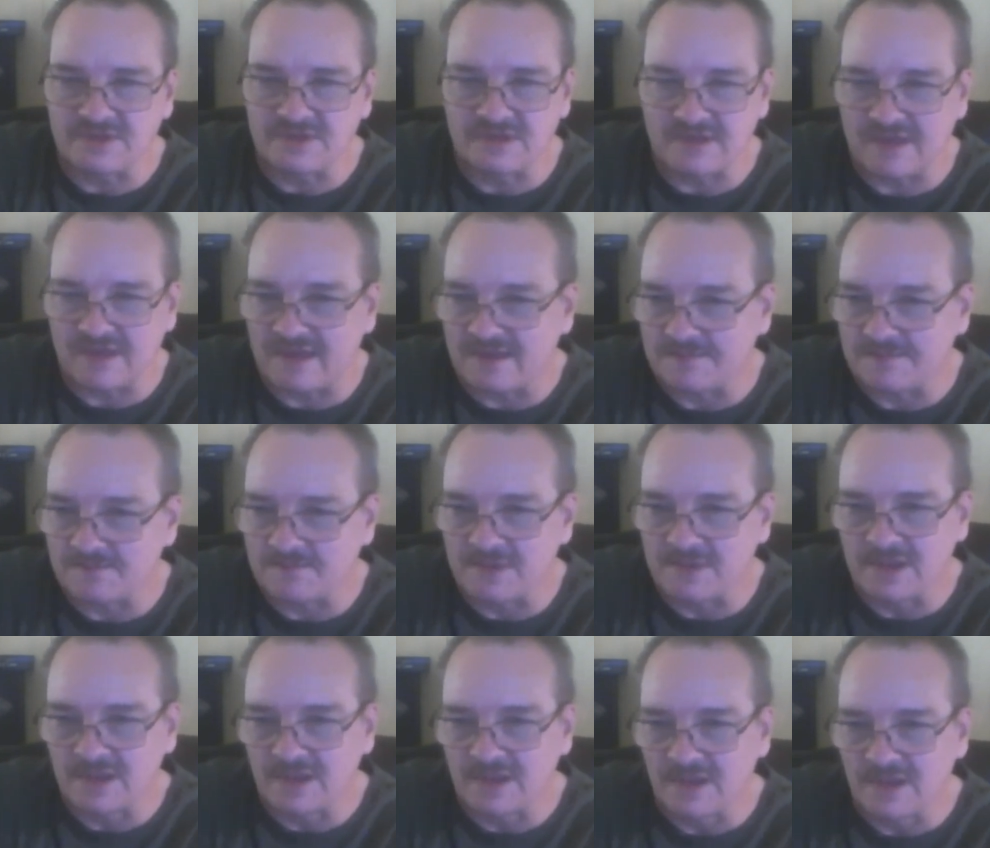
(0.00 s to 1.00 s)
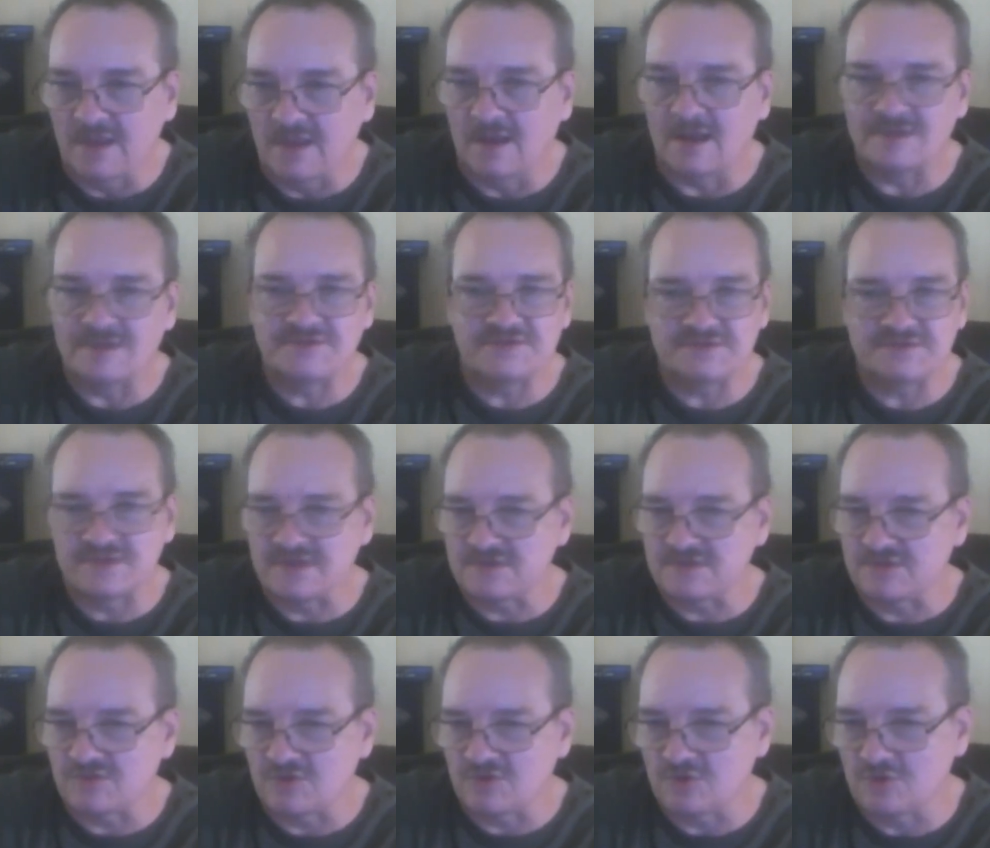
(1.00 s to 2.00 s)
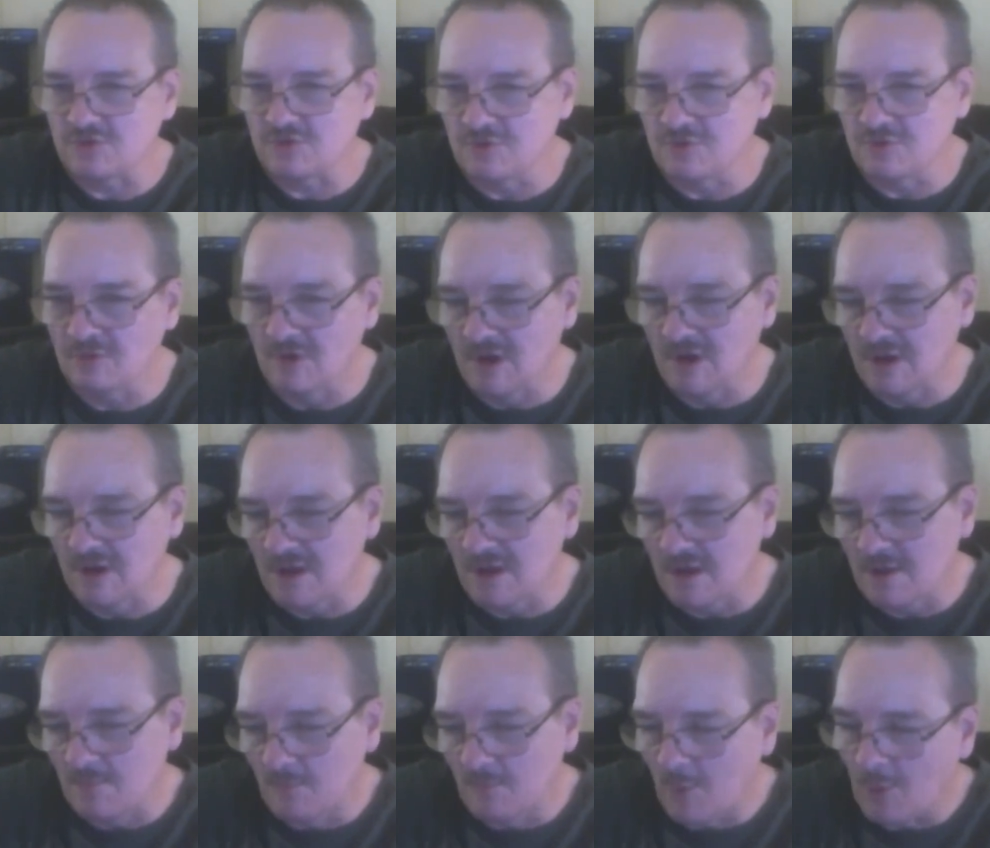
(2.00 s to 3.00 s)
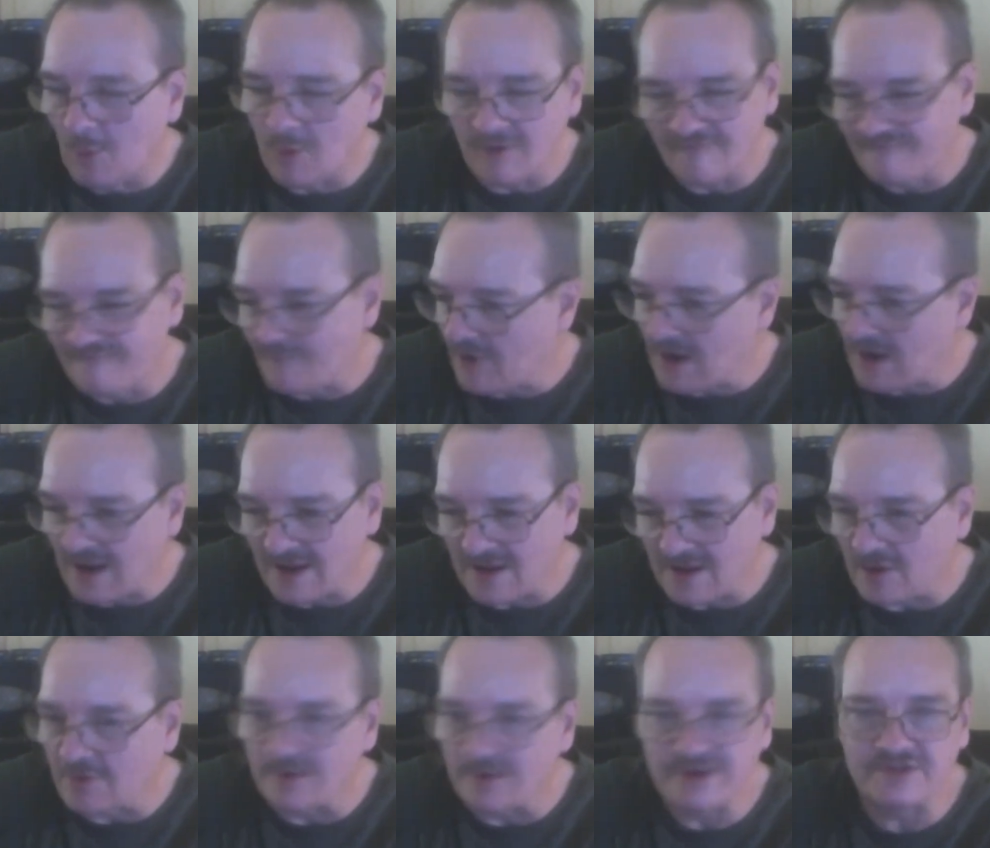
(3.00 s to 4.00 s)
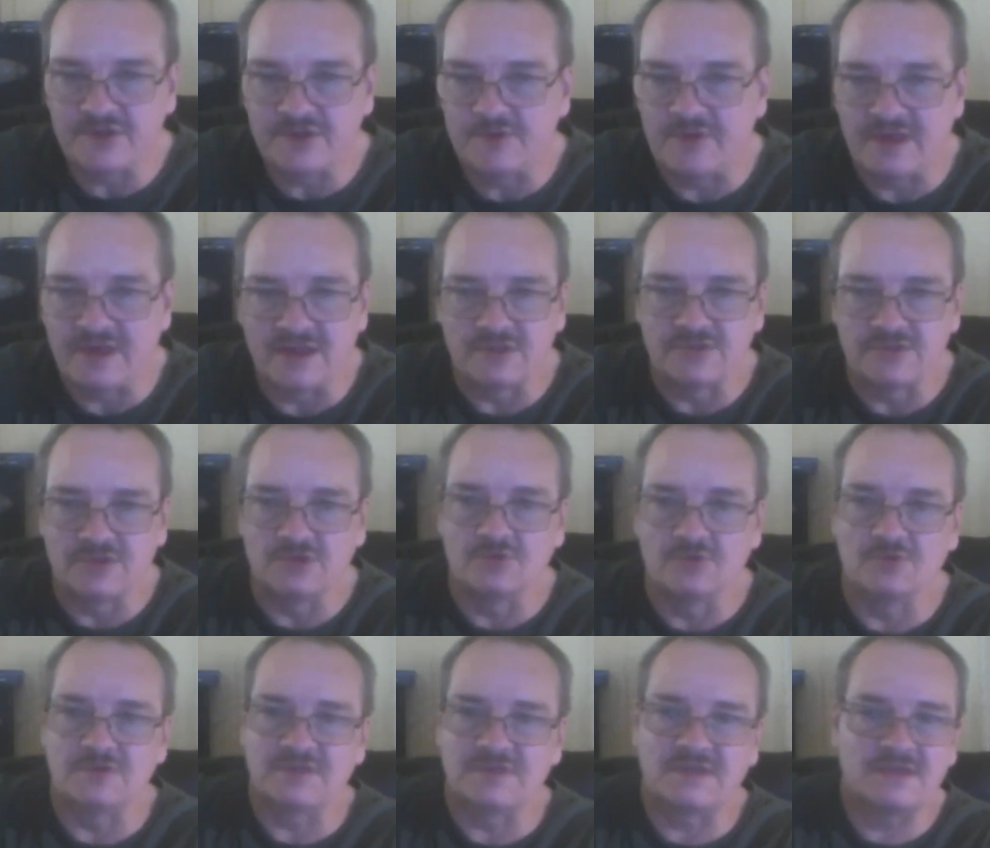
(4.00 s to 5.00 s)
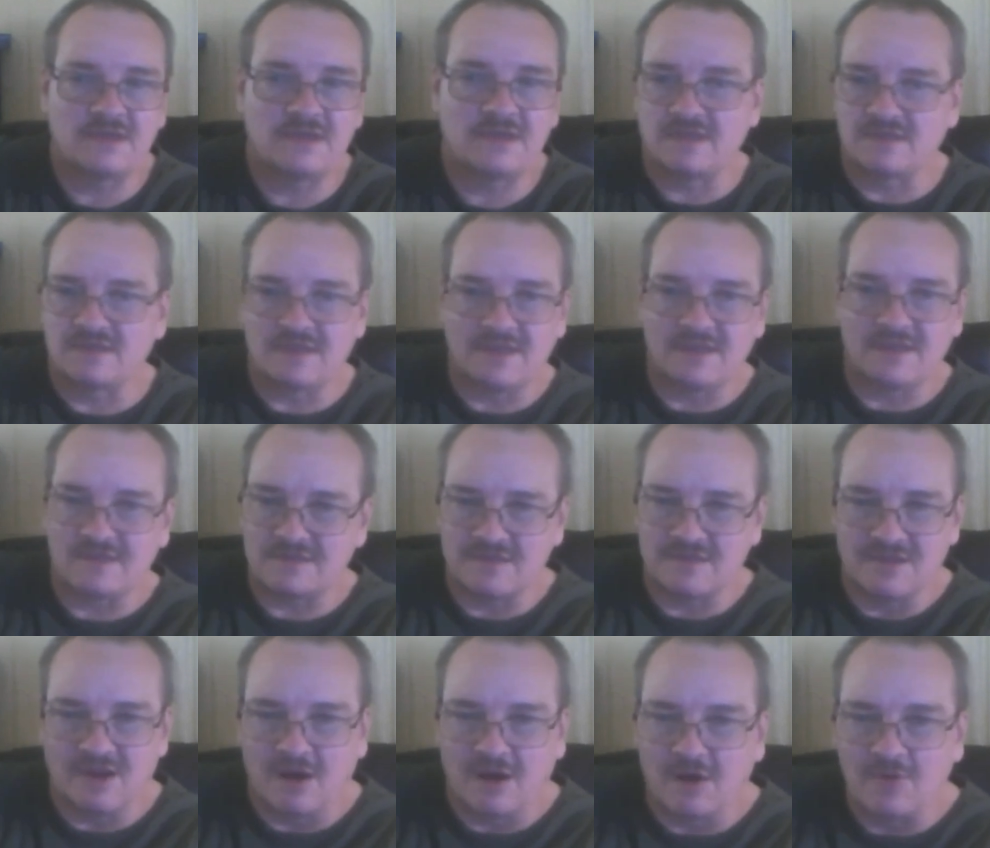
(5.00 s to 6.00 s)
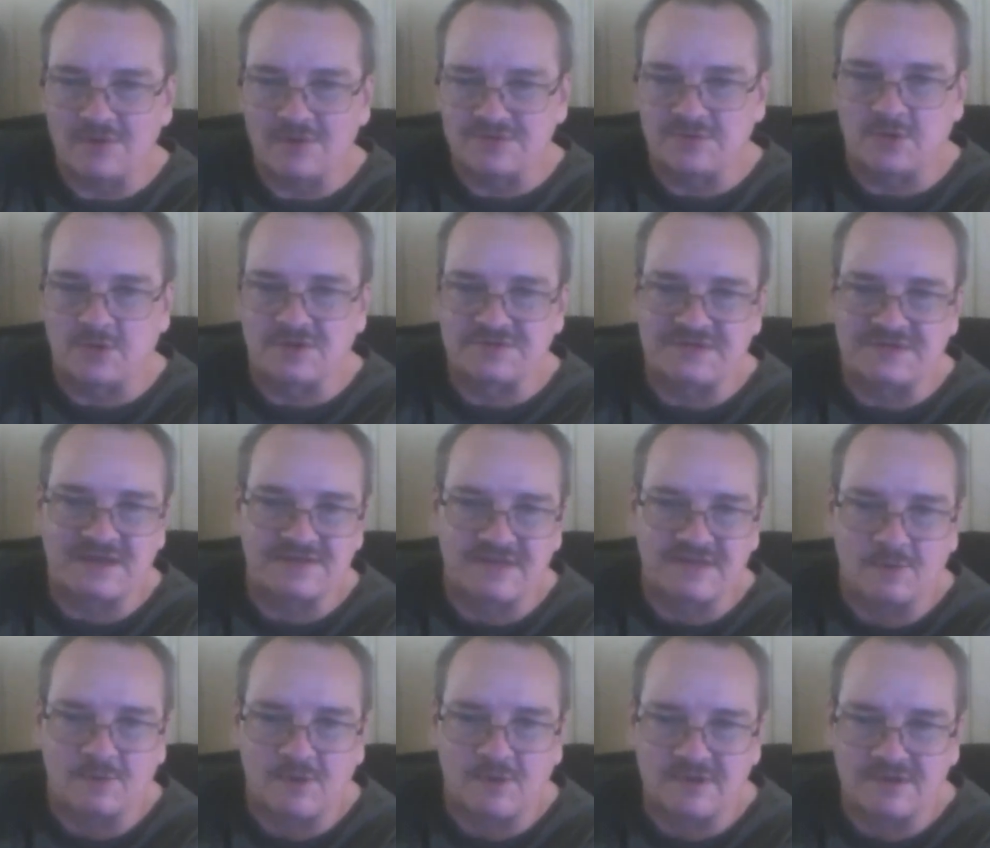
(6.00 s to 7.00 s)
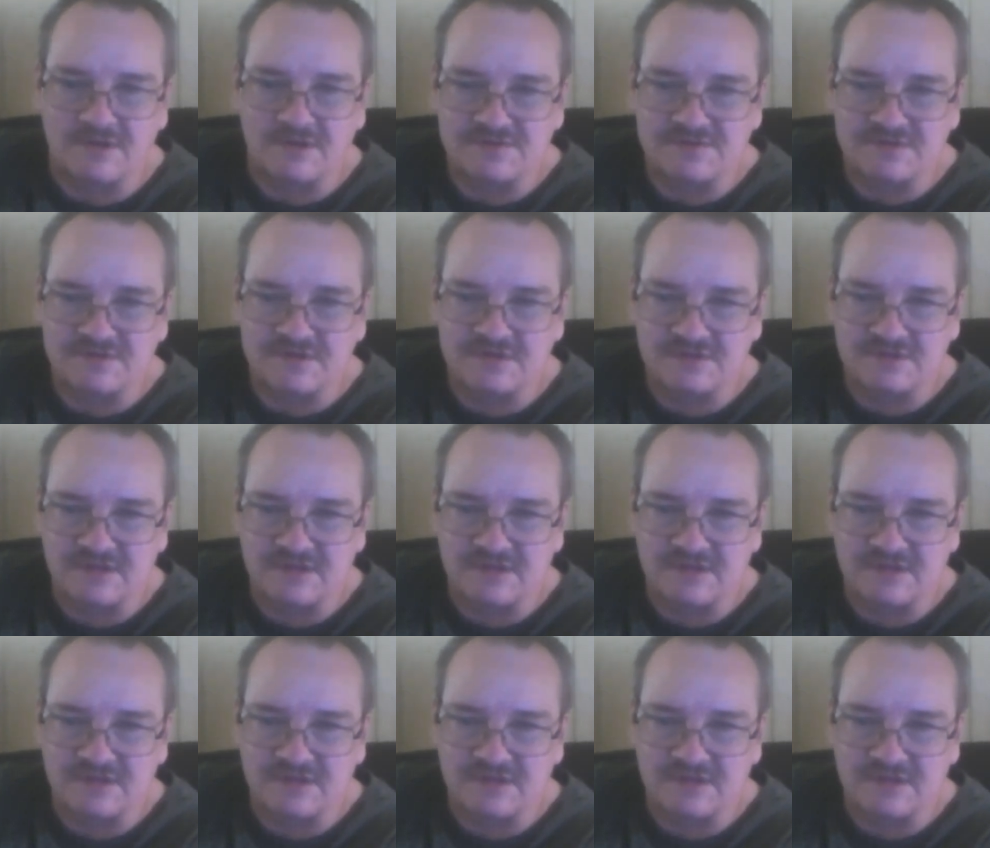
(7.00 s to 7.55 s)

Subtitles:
game. I just need to do more of what I already know how to do. And it always works out that way, doesn't it?